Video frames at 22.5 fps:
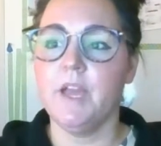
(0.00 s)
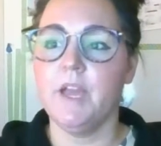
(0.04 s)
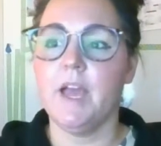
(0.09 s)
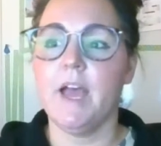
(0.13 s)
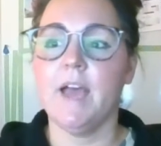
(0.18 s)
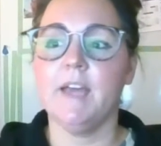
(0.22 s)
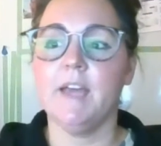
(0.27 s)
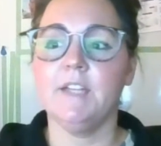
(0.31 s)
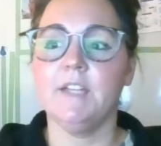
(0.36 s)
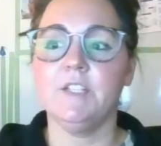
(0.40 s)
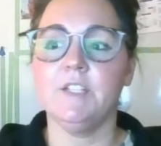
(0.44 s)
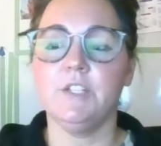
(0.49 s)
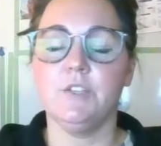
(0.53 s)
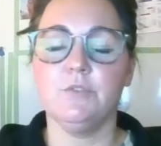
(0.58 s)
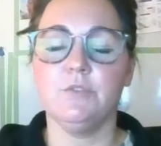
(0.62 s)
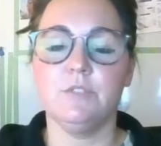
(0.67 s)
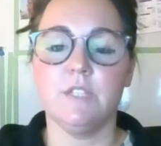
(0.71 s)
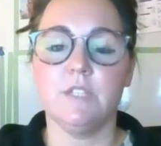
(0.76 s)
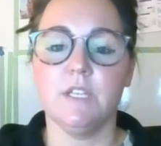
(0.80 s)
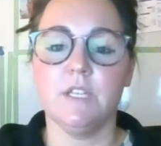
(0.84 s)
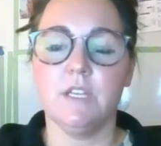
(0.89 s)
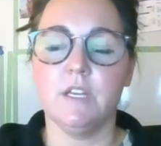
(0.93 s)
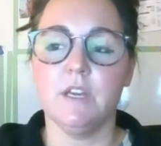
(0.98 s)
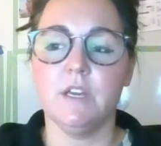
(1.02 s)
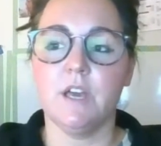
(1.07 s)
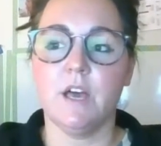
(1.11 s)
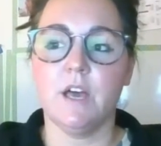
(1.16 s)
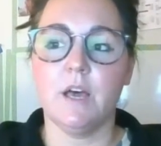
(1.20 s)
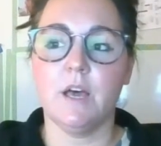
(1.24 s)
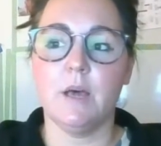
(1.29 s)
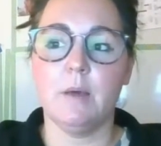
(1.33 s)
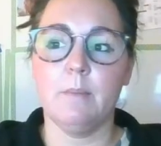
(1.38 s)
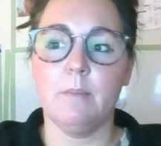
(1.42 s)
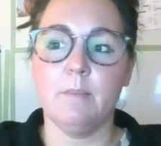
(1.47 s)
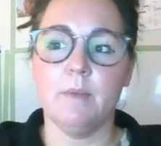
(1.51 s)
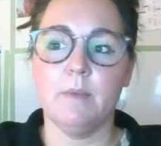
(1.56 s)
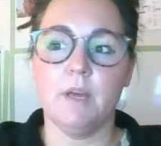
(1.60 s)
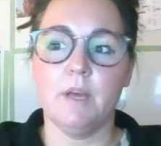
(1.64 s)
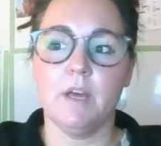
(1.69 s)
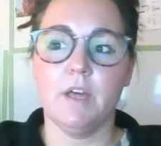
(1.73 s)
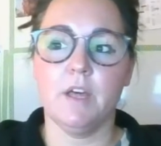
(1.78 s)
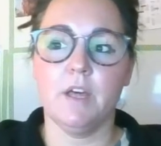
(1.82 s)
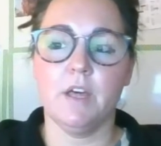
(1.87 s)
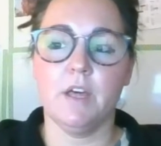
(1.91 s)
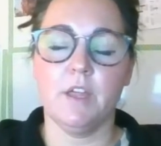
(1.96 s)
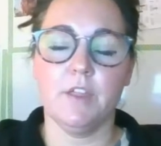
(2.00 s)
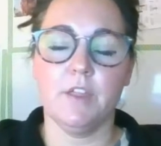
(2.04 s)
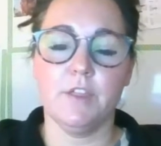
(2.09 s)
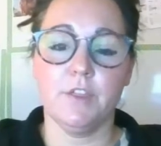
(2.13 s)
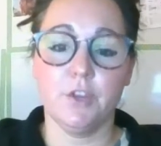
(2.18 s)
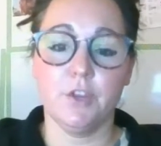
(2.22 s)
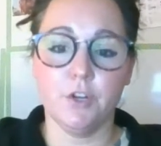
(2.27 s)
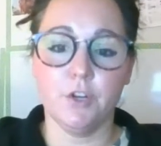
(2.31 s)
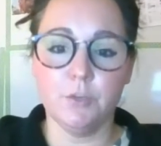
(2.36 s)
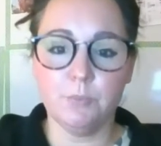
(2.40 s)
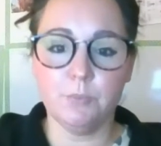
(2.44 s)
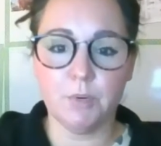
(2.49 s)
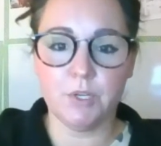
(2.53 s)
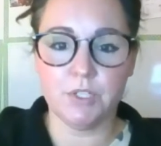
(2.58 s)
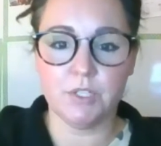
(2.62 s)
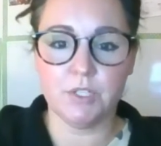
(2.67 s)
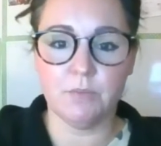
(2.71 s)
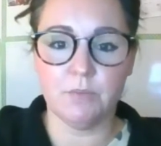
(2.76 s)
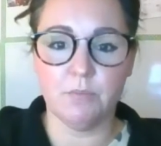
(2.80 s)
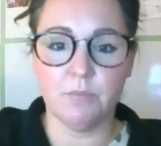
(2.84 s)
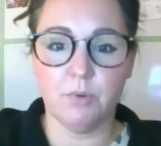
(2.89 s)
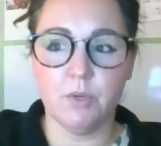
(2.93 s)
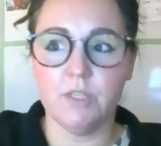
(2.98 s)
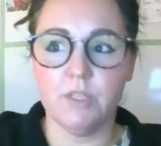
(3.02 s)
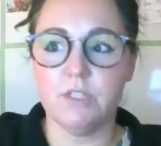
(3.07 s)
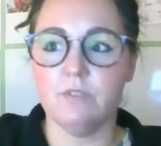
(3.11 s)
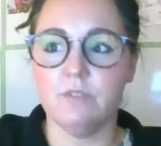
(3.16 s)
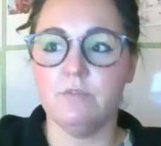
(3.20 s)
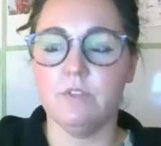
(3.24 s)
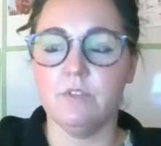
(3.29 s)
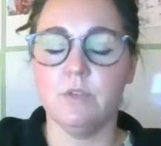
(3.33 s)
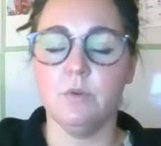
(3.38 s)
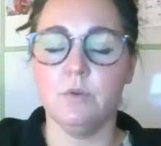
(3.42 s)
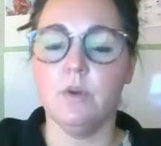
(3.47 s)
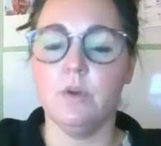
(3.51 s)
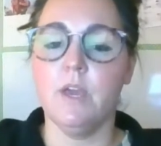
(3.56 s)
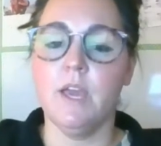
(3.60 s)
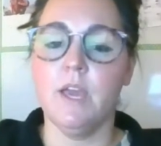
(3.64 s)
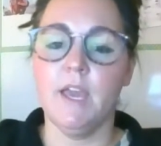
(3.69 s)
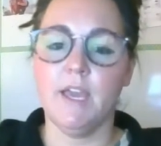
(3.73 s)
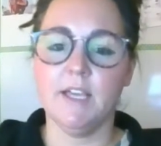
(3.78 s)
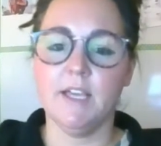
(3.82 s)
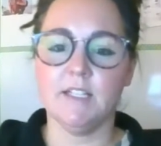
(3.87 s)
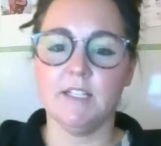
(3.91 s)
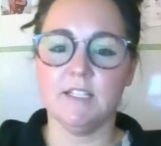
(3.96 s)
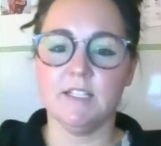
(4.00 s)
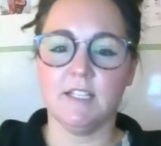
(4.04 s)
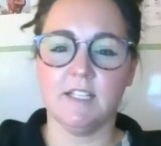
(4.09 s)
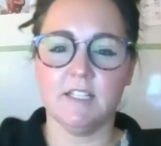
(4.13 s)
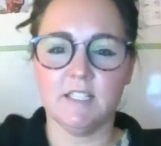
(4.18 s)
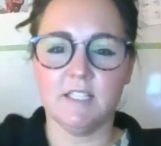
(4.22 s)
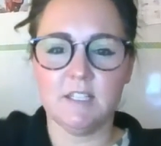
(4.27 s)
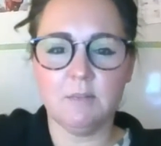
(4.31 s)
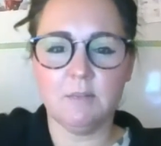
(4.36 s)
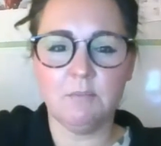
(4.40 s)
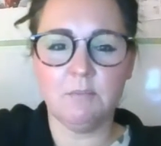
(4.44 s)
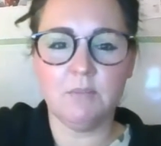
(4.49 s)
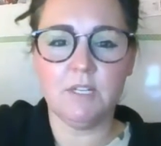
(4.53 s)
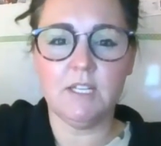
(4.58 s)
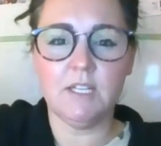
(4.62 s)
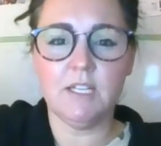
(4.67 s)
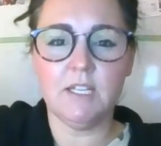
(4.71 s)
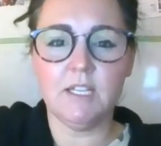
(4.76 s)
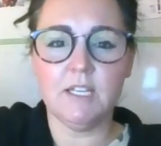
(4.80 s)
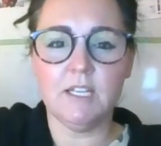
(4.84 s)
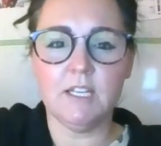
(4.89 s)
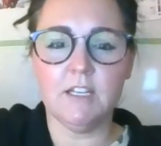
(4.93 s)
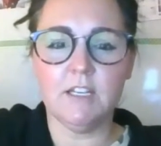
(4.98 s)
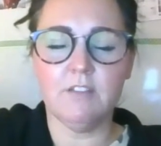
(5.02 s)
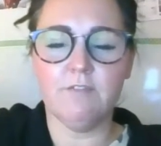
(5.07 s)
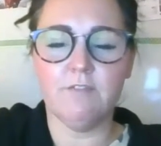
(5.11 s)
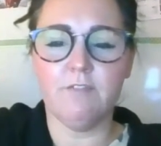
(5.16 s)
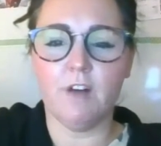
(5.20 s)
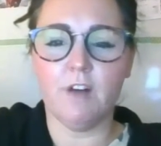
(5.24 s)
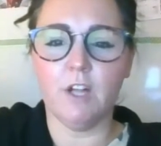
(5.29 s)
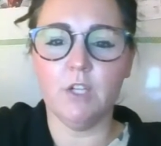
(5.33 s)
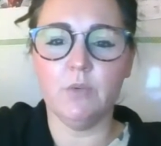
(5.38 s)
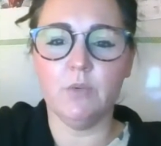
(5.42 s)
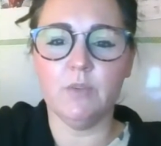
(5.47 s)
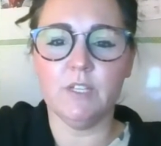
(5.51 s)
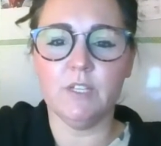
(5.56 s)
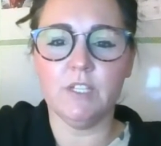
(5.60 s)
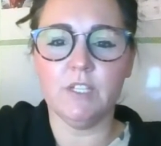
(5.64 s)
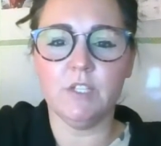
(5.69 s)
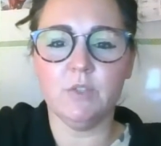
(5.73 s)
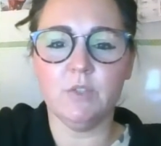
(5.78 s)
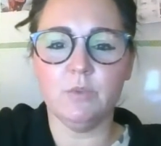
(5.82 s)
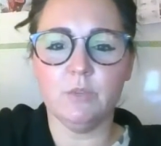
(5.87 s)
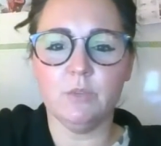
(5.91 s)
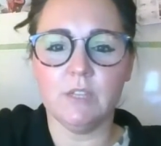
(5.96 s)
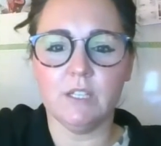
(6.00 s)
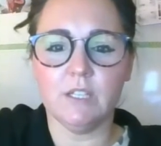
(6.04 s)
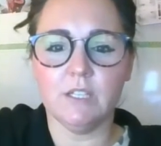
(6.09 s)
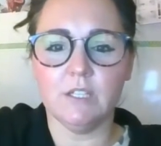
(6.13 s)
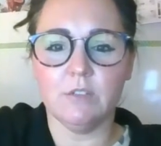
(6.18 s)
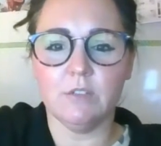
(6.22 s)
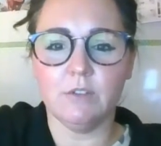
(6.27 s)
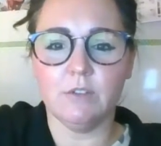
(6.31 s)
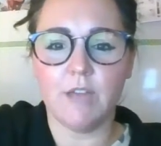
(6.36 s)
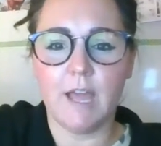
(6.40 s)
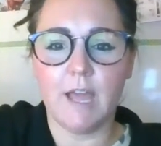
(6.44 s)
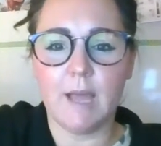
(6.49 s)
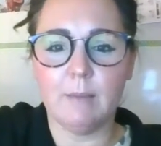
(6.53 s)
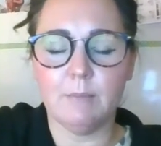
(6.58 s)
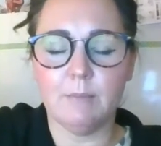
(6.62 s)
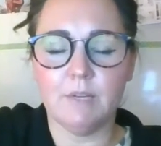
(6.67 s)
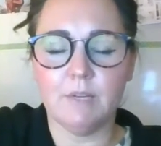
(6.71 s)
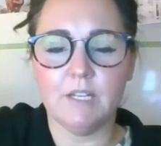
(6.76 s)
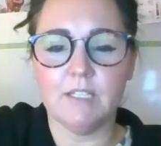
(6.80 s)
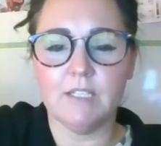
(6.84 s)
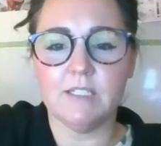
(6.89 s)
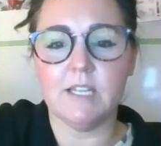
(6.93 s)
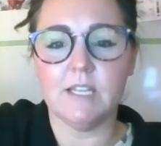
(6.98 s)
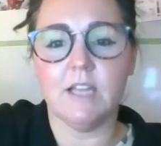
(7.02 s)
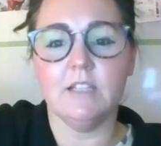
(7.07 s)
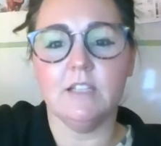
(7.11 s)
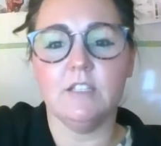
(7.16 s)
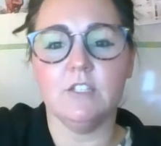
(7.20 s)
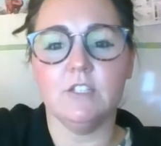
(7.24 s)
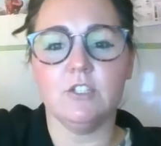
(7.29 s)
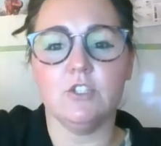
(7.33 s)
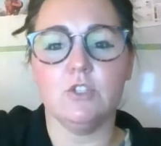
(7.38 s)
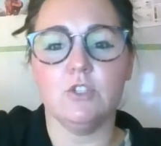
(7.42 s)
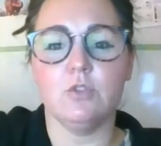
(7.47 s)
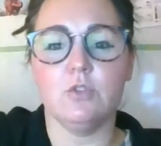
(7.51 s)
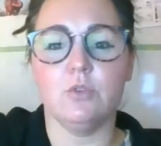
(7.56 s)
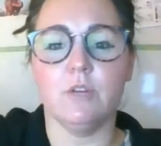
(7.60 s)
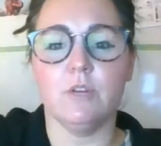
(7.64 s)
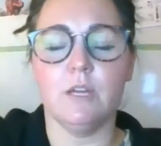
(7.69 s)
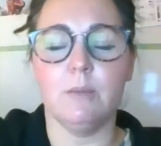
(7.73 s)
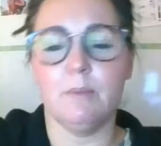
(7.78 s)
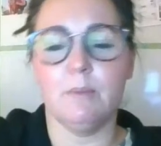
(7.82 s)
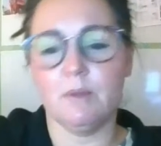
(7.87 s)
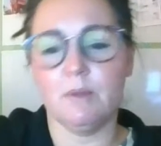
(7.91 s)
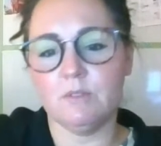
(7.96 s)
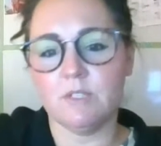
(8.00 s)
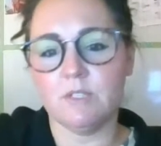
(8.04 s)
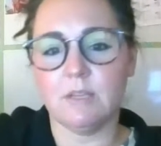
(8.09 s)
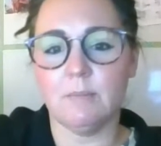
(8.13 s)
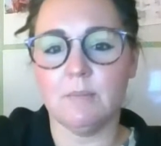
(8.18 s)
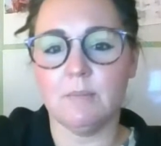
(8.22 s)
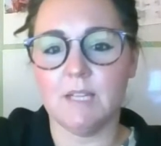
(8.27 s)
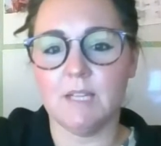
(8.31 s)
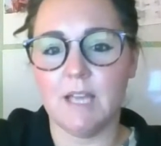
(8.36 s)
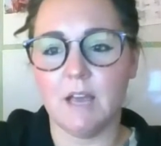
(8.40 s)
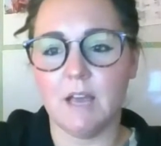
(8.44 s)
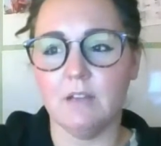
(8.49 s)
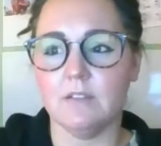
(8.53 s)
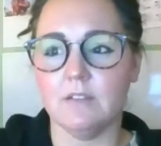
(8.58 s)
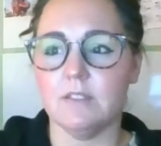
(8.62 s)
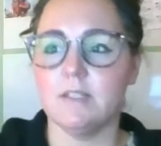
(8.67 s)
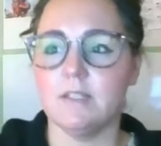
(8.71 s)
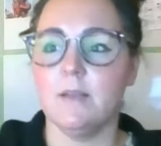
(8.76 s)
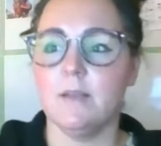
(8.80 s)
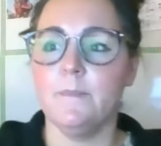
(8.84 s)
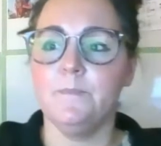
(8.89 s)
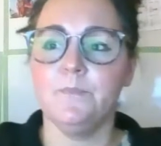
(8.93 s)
And using a third person point of view is like somebody following you with a little camera and telling the story about somebody else.